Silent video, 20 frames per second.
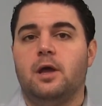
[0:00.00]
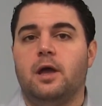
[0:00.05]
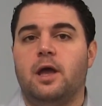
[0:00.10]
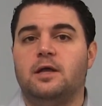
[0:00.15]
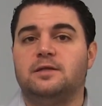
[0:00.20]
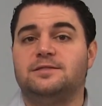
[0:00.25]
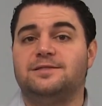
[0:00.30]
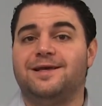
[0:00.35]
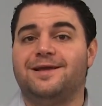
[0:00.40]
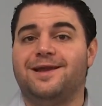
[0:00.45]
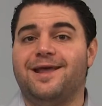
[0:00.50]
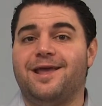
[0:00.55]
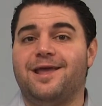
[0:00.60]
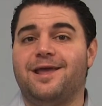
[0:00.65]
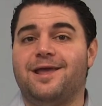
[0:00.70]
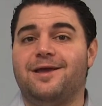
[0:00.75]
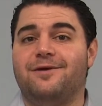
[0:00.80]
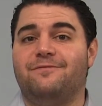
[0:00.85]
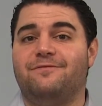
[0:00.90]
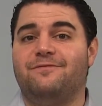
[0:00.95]
and set
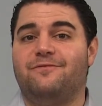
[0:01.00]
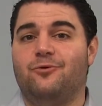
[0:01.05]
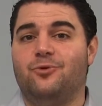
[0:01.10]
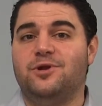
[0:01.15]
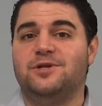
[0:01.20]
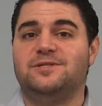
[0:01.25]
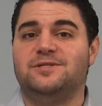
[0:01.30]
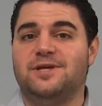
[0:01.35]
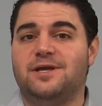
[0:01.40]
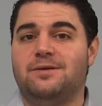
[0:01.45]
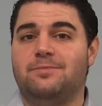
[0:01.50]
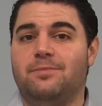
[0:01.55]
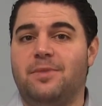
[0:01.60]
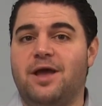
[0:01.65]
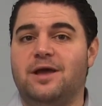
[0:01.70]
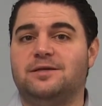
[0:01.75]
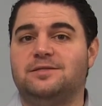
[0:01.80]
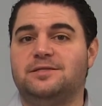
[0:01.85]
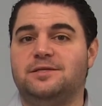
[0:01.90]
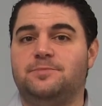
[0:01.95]
a 40-cent
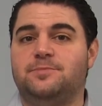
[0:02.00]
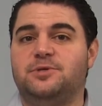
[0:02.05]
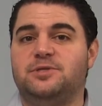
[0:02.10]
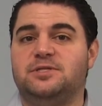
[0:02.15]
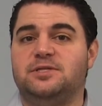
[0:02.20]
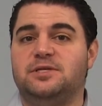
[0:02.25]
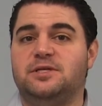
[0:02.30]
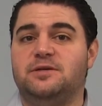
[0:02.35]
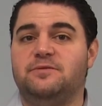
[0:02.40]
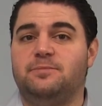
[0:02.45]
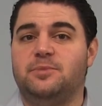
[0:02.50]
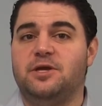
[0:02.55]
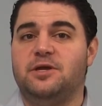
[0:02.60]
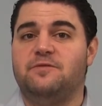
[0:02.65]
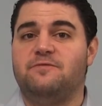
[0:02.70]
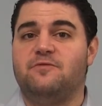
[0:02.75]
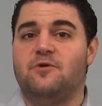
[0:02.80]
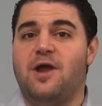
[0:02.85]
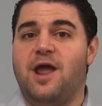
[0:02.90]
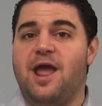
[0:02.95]
max CPC
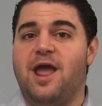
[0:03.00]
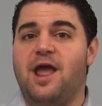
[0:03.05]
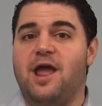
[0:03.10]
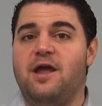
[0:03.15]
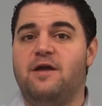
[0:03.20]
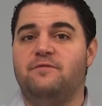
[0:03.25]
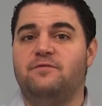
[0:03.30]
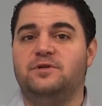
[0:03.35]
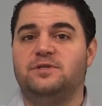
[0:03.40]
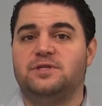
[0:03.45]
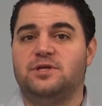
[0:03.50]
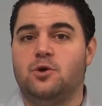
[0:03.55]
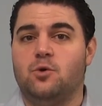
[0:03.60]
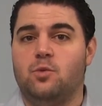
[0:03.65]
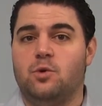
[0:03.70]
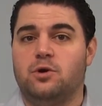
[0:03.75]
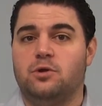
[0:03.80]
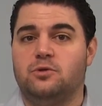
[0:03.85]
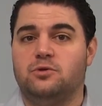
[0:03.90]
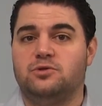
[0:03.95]
bid for every
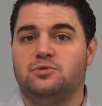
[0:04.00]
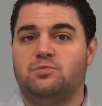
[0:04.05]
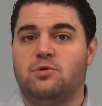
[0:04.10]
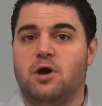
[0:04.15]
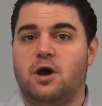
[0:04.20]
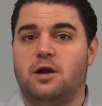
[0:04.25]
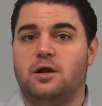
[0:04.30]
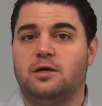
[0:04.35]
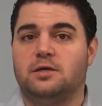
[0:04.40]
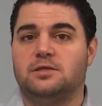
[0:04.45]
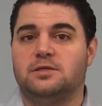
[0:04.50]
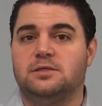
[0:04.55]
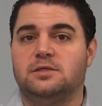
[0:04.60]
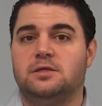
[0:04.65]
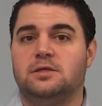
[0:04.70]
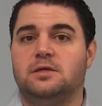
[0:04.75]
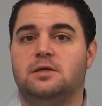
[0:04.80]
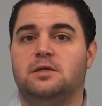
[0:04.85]
single one of those products.